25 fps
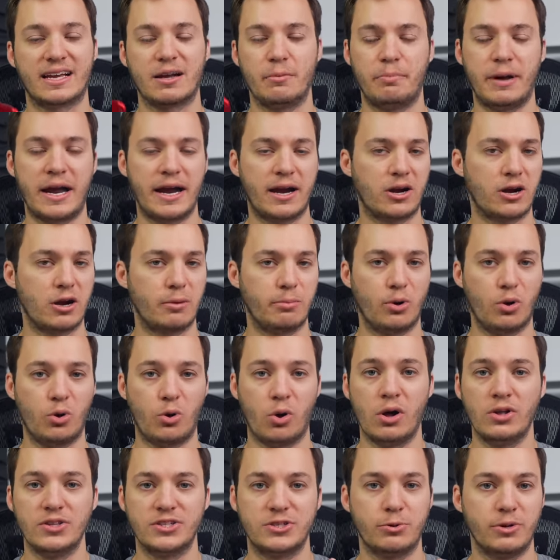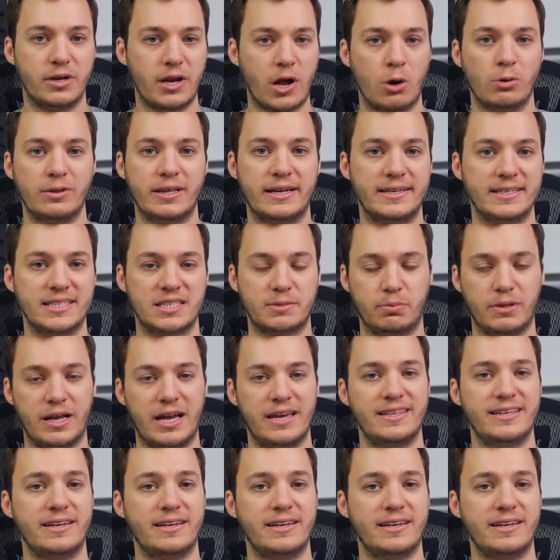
comparable to an OLED display.